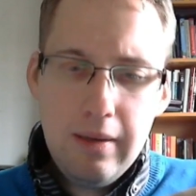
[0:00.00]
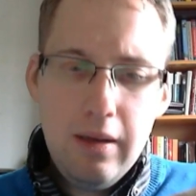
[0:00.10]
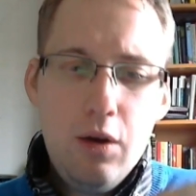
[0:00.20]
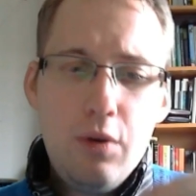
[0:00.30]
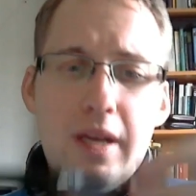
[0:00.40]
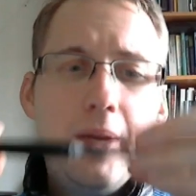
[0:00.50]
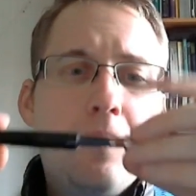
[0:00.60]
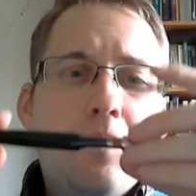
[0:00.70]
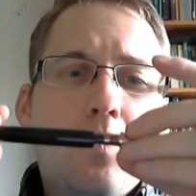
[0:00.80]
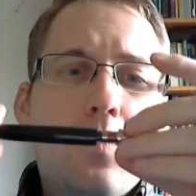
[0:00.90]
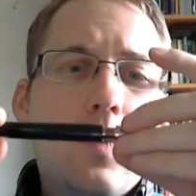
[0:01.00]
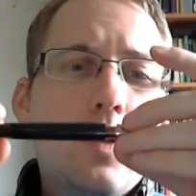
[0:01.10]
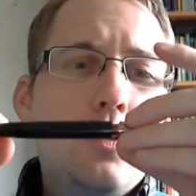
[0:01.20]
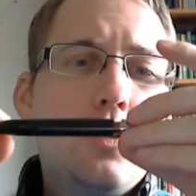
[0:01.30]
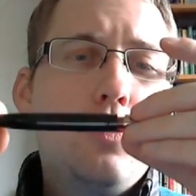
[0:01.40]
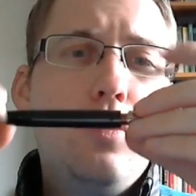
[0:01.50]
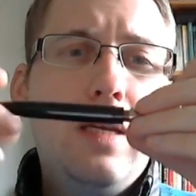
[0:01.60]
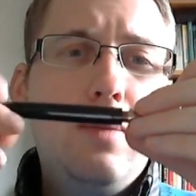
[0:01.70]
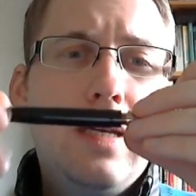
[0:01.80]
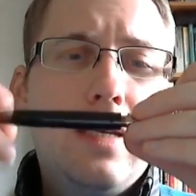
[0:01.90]
Okay, screw
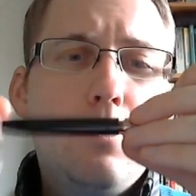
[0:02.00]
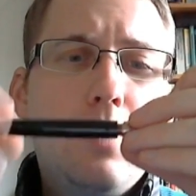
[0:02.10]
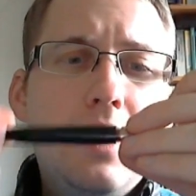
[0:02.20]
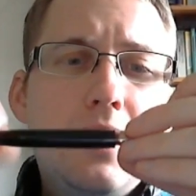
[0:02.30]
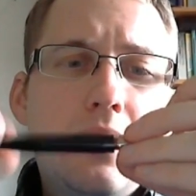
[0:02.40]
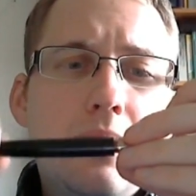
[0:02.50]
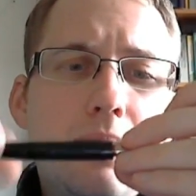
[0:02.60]
that back in place.